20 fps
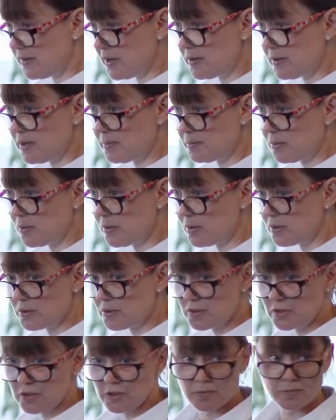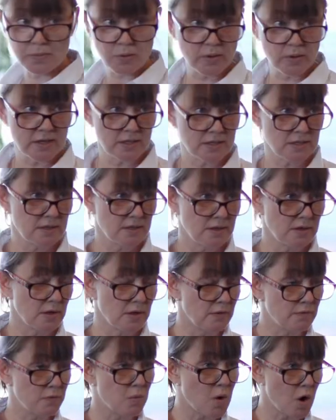very important to the point
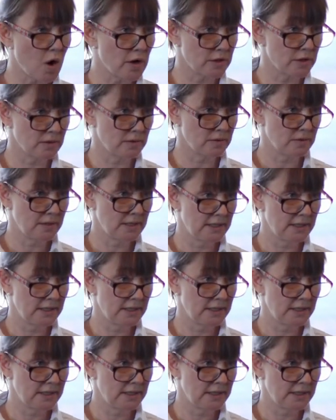of water.